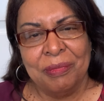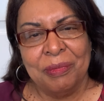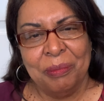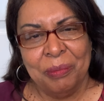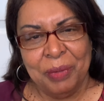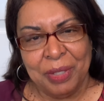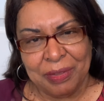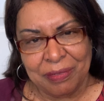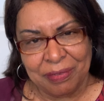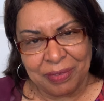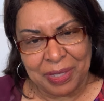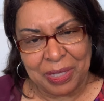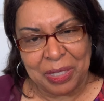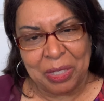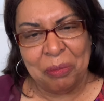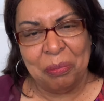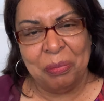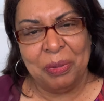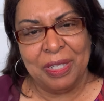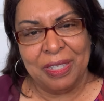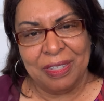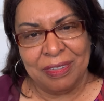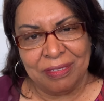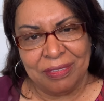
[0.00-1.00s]
Big soon you're
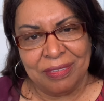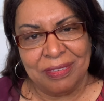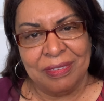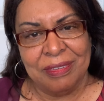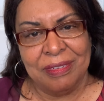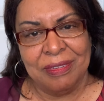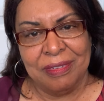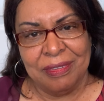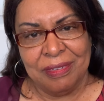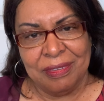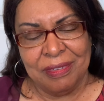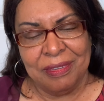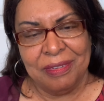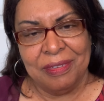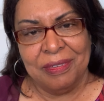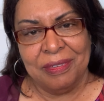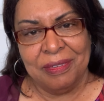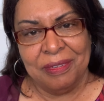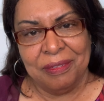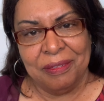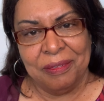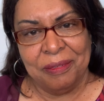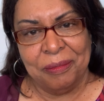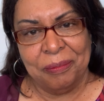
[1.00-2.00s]
blessed.
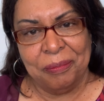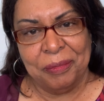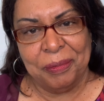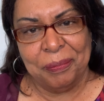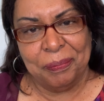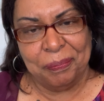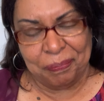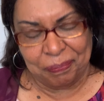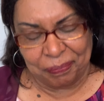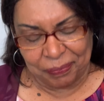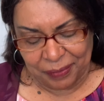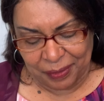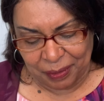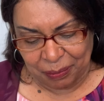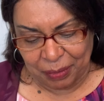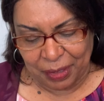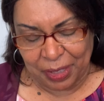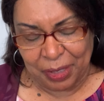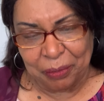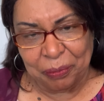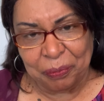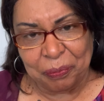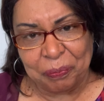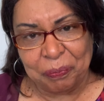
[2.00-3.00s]
Amen.